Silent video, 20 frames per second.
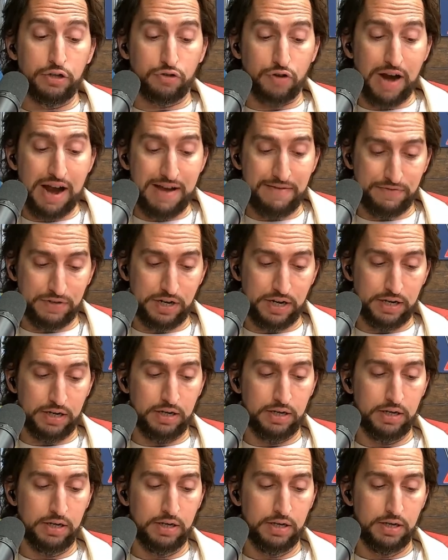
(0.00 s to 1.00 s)

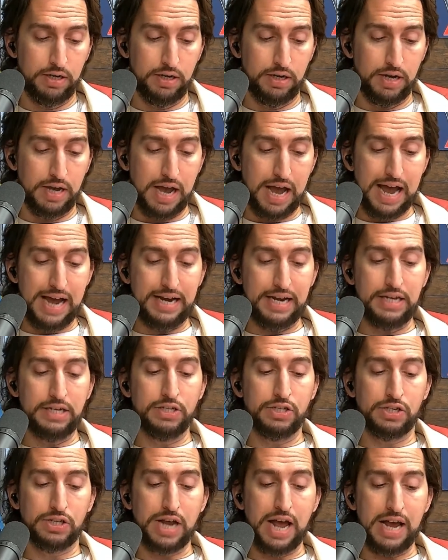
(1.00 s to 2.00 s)
drafting an
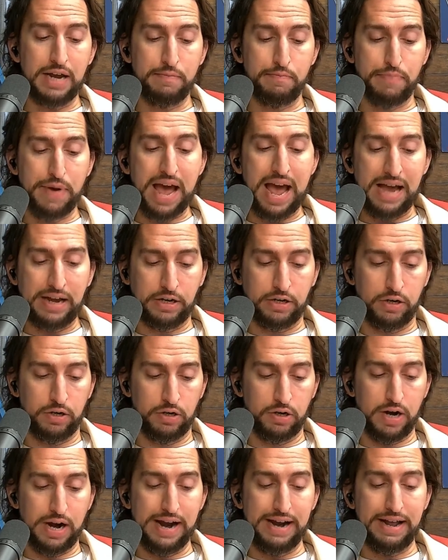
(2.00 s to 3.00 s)
inside
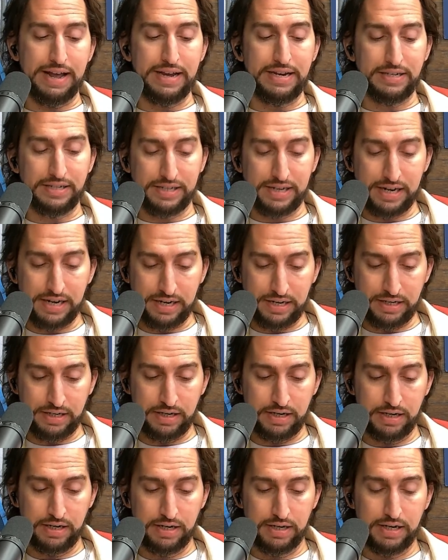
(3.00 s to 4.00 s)
backer at
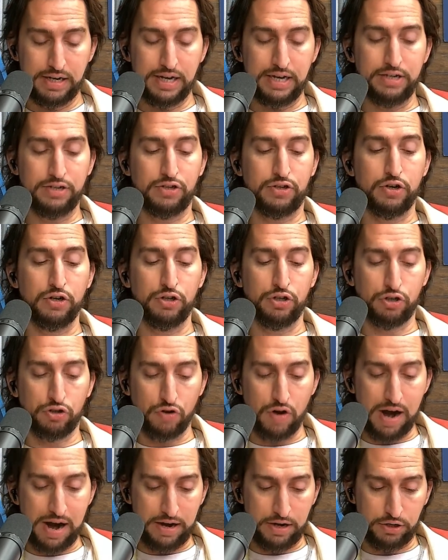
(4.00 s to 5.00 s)
18 is good
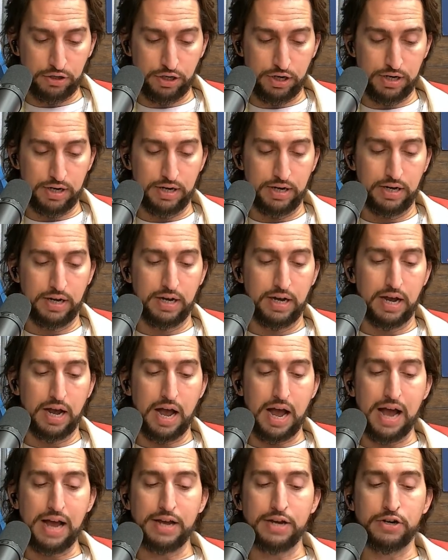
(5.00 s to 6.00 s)
strategy.
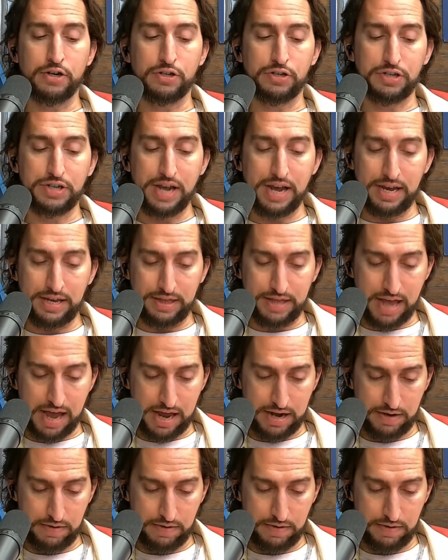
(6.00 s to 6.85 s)
I understand that.